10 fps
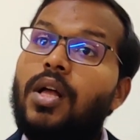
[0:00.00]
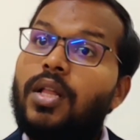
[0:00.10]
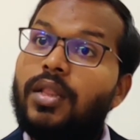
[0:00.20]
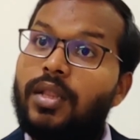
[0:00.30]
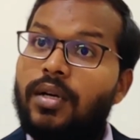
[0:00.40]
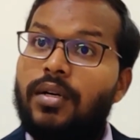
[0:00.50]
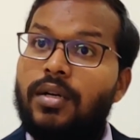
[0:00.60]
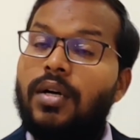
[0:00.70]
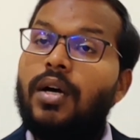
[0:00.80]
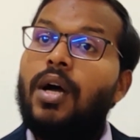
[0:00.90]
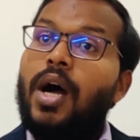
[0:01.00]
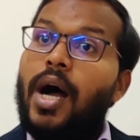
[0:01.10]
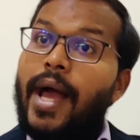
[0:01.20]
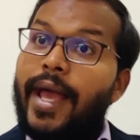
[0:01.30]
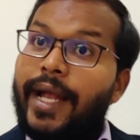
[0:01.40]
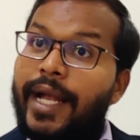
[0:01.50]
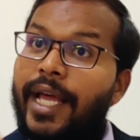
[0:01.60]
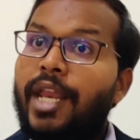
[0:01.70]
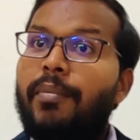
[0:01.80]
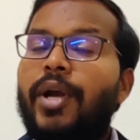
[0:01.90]
the
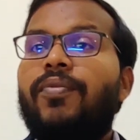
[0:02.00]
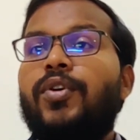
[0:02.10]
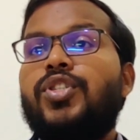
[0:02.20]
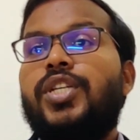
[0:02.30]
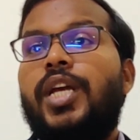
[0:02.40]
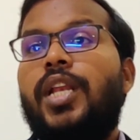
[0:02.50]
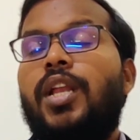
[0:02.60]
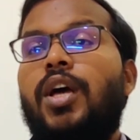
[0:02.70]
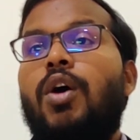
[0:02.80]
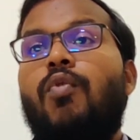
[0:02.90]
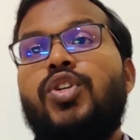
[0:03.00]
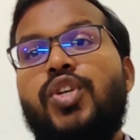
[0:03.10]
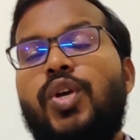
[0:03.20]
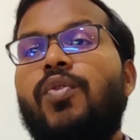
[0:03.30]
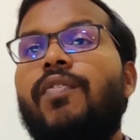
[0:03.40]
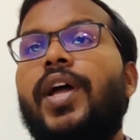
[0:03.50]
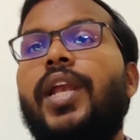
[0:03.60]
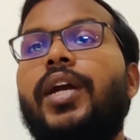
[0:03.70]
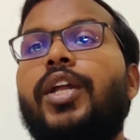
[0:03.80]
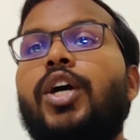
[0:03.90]
agreement for sale was
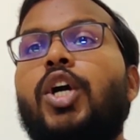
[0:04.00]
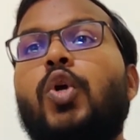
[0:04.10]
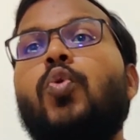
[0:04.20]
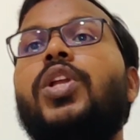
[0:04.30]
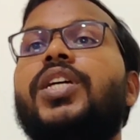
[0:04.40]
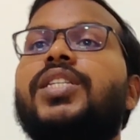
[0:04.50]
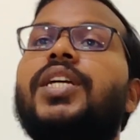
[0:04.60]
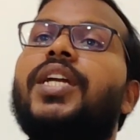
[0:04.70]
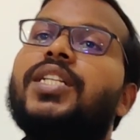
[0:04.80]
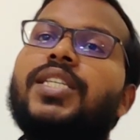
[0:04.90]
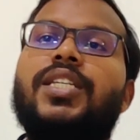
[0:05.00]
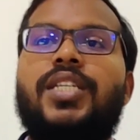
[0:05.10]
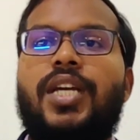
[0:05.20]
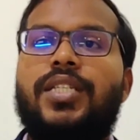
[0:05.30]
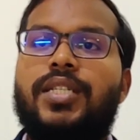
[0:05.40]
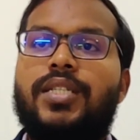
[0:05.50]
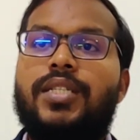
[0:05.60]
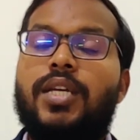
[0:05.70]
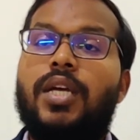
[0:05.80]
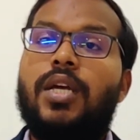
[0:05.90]
equivalent to lease deed in such cases.
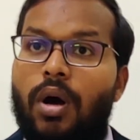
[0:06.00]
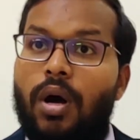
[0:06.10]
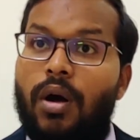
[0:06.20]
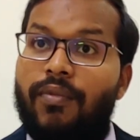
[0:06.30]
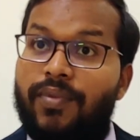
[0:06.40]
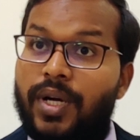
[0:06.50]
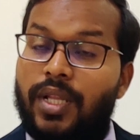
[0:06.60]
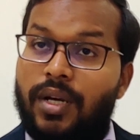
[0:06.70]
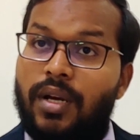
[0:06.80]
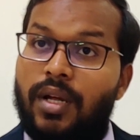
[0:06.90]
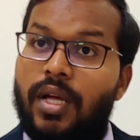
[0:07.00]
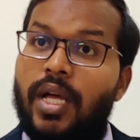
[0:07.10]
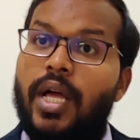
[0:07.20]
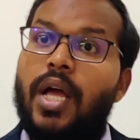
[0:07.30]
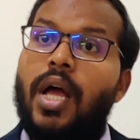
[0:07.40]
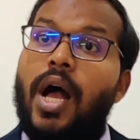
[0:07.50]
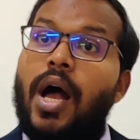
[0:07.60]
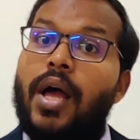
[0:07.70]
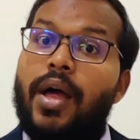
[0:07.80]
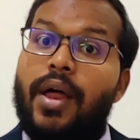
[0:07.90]
Further,
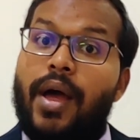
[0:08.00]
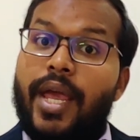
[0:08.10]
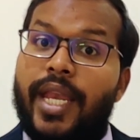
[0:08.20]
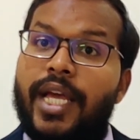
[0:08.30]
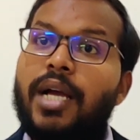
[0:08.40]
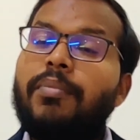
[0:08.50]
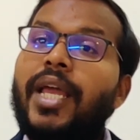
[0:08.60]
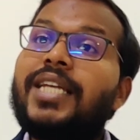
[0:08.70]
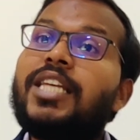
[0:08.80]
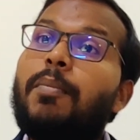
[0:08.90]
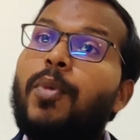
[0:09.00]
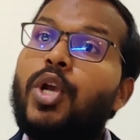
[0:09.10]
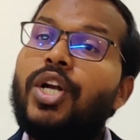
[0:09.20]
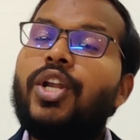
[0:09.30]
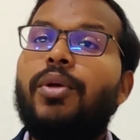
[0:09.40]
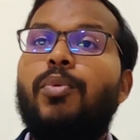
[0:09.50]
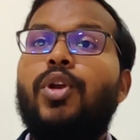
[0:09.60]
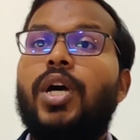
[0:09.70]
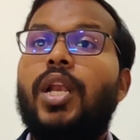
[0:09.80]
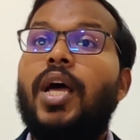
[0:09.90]
Income Tax Appellate
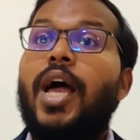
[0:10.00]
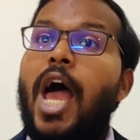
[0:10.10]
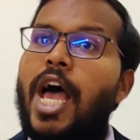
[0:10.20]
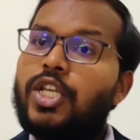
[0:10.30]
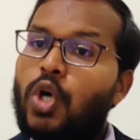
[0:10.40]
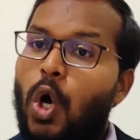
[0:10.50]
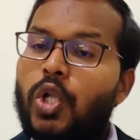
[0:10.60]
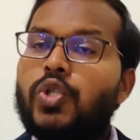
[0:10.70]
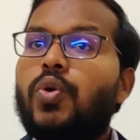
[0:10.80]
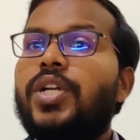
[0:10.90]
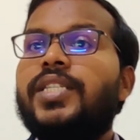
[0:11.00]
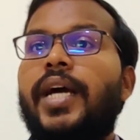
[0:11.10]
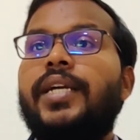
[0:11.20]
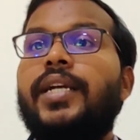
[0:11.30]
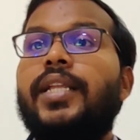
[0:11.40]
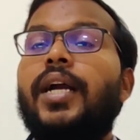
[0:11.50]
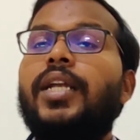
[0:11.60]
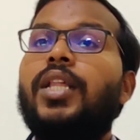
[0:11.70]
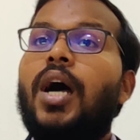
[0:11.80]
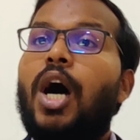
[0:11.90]
Tribunal has also decided
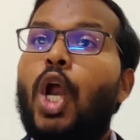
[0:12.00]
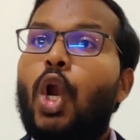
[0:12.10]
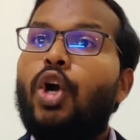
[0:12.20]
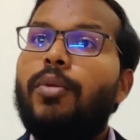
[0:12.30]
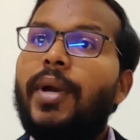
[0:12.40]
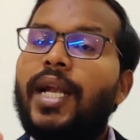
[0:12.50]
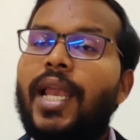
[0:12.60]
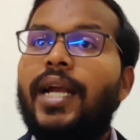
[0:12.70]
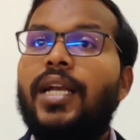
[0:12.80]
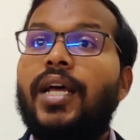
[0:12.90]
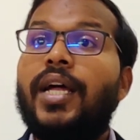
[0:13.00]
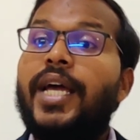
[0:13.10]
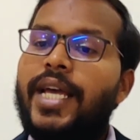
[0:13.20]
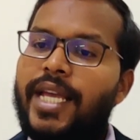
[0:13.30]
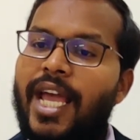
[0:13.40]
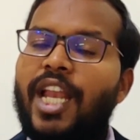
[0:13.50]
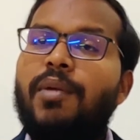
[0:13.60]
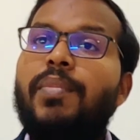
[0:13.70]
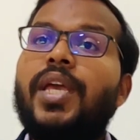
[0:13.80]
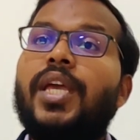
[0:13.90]
that the allotment letter
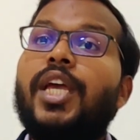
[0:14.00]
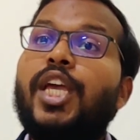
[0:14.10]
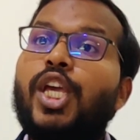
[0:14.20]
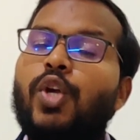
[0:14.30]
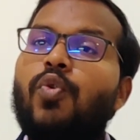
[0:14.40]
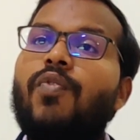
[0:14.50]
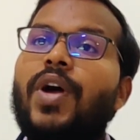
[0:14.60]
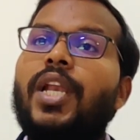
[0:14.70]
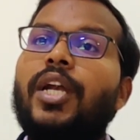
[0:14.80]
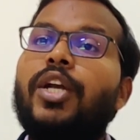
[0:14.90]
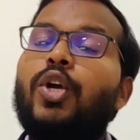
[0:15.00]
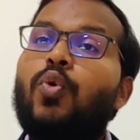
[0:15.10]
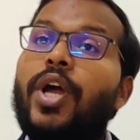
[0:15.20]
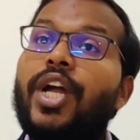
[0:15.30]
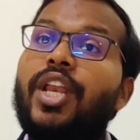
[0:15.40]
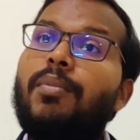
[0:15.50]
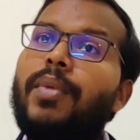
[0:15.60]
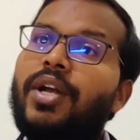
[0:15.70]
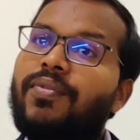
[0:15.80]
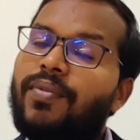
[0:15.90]
can be equivalent to
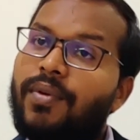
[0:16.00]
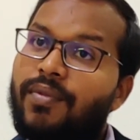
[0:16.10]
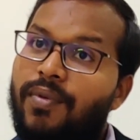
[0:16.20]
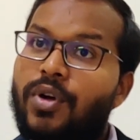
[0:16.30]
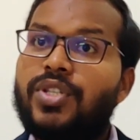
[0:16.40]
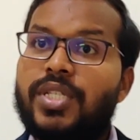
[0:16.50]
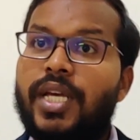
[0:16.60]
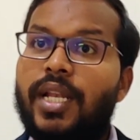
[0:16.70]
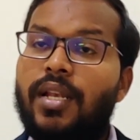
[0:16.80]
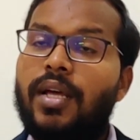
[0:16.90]
agreement for sale,